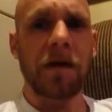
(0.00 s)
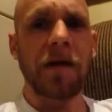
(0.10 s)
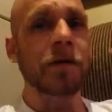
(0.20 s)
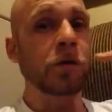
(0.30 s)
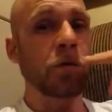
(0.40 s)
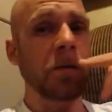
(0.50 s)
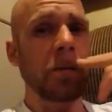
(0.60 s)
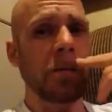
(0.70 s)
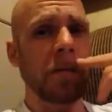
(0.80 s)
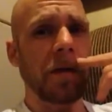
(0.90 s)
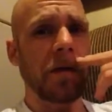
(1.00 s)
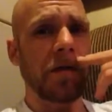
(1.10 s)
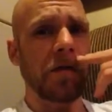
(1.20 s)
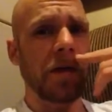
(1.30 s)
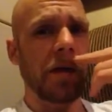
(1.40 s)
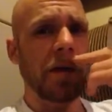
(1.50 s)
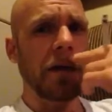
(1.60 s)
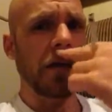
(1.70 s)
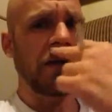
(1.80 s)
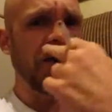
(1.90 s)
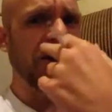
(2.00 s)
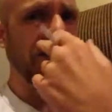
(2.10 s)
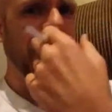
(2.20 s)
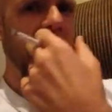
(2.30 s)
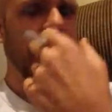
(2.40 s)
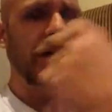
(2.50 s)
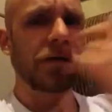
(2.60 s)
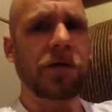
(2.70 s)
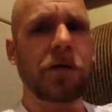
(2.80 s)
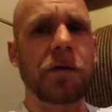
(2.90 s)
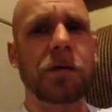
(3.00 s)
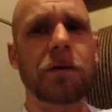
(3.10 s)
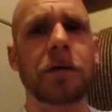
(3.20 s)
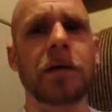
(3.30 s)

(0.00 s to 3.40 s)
I did trim up the stash though.